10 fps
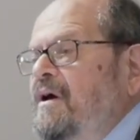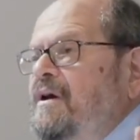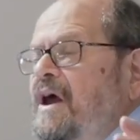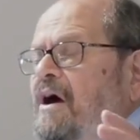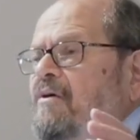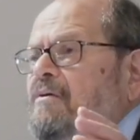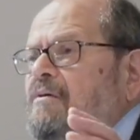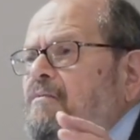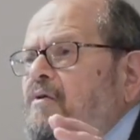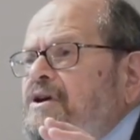Now,
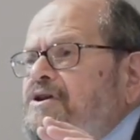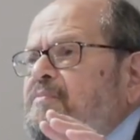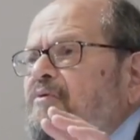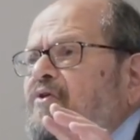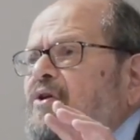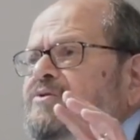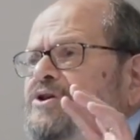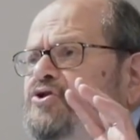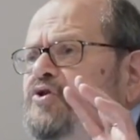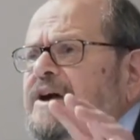one has performed a
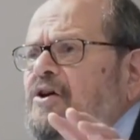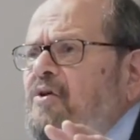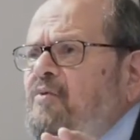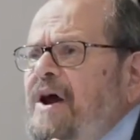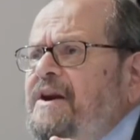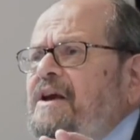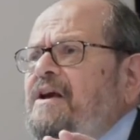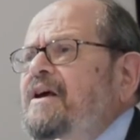trick already.